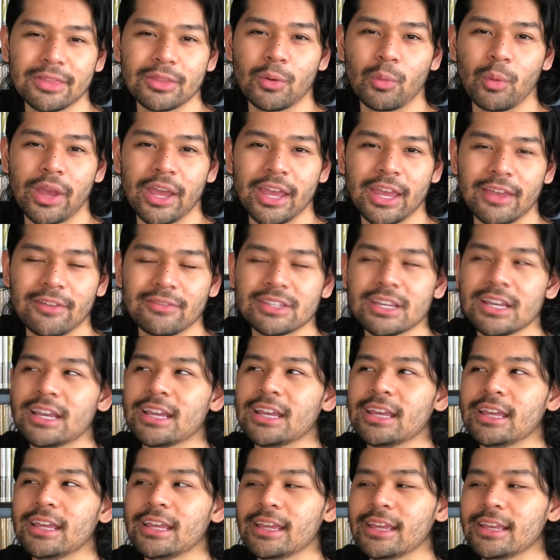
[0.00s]
the Waves,
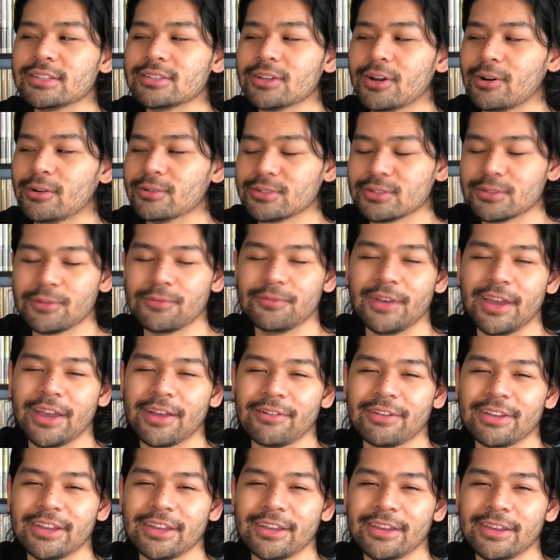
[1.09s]
it is also
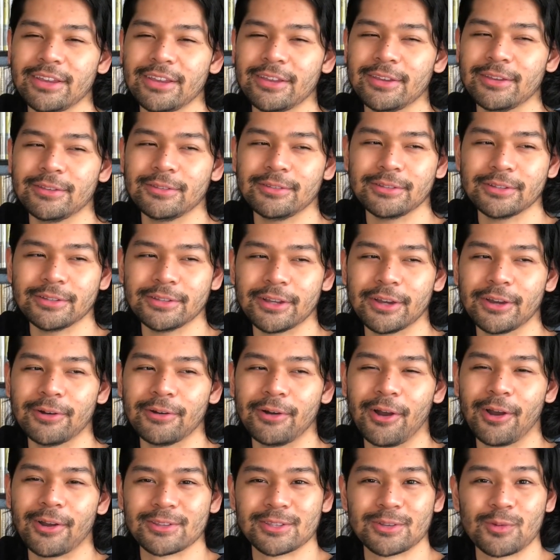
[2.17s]
very, you know,
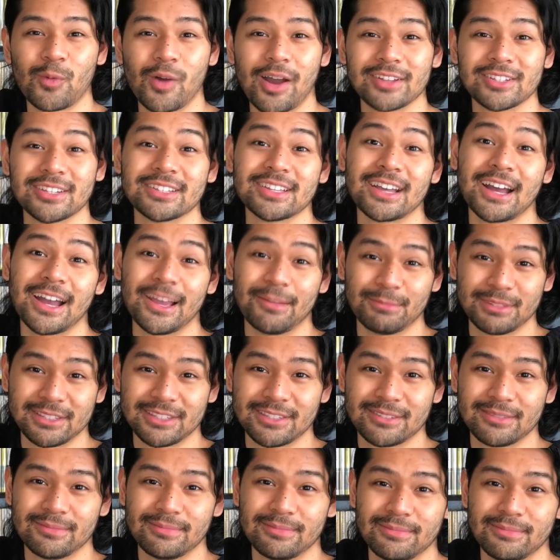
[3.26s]
hard to watch at times.